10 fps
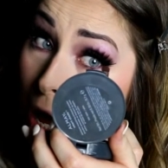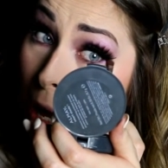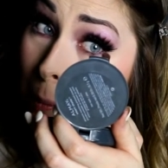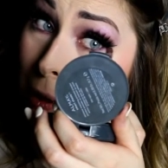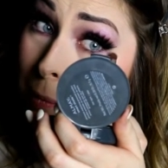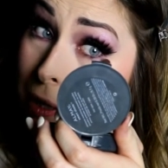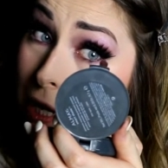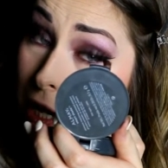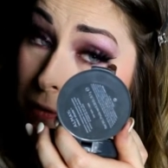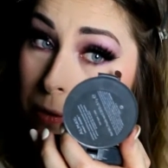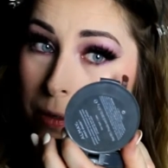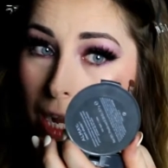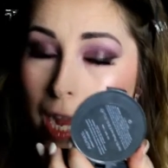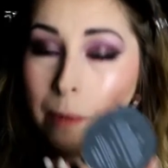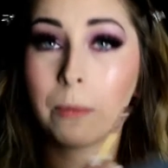And be careful,
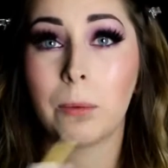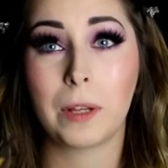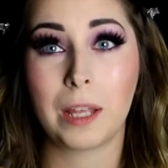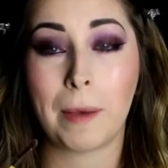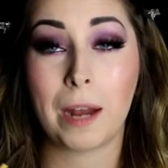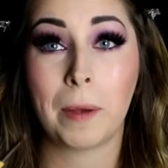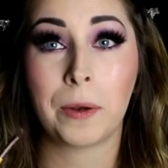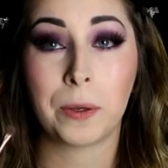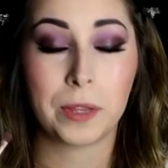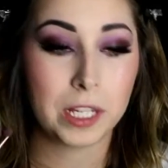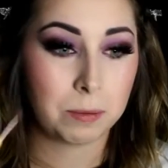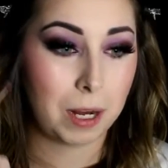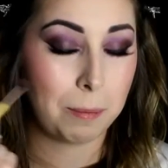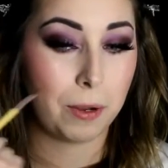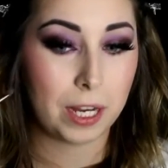I'm really bad about doing this when
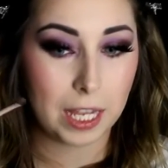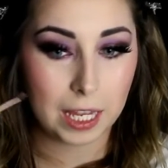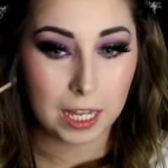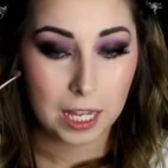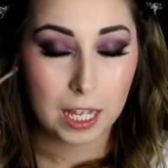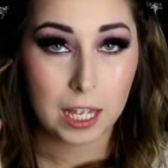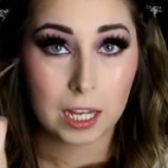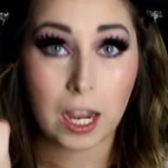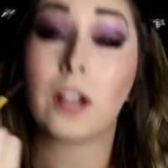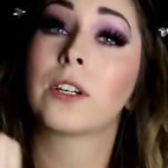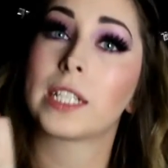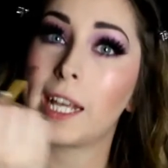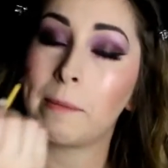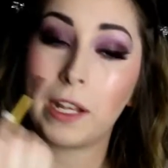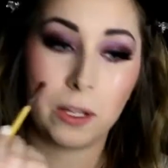I'm putting in colors
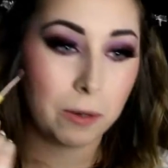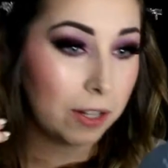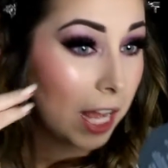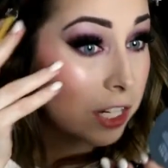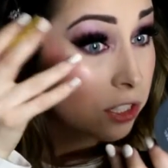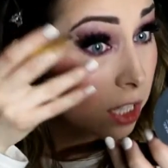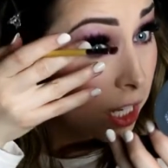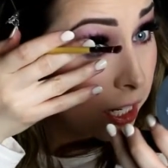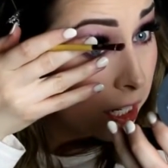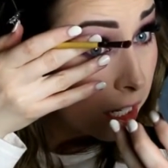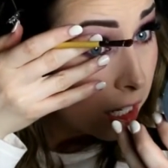in my lower lash line.